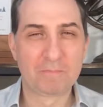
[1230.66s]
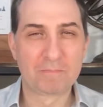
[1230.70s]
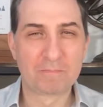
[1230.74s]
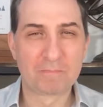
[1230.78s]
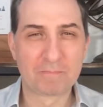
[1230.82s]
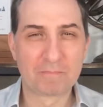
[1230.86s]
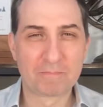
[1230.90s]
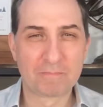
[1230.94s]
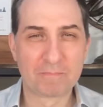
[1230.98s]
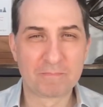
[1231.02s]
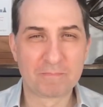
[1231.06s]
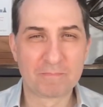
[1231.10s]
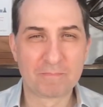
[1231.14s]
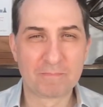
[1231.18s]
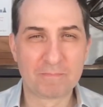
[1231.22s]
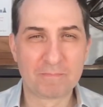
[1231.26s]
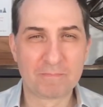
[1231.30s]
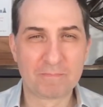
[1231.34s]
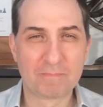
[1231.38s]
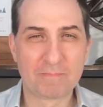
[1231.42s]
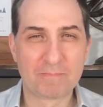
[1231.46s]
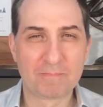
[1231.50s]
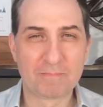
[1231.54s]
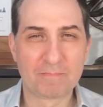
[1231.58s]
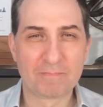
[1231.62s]

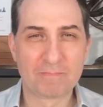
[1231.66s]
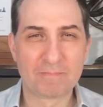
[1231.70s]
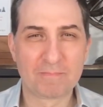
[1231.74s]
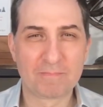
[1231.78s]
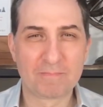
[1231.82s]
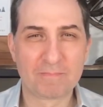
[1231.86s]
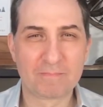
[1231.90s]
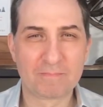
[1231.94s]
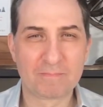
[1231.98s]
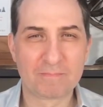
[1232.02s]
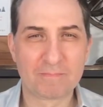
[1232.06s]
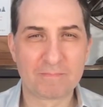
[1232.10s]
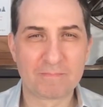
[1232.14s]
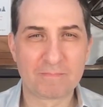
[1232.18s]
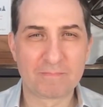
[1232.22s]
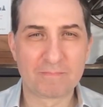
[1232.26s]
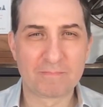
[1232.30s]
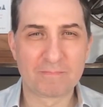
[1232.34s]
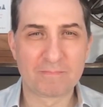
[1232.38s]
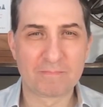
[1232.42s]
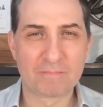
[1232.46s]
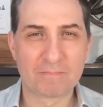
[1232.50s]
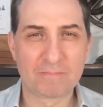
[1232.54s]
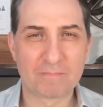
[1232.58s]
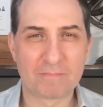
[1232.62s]

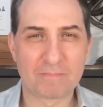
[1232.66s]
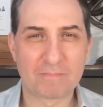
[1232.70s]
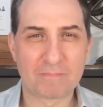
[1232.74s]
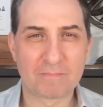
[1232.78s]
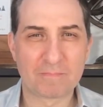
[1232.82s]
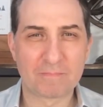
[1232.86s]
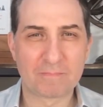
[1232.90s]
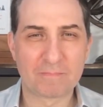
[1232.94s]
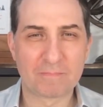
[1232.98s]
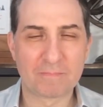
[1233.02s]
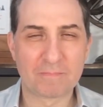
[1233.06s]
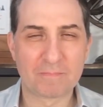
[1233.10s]
This person isn't speaking.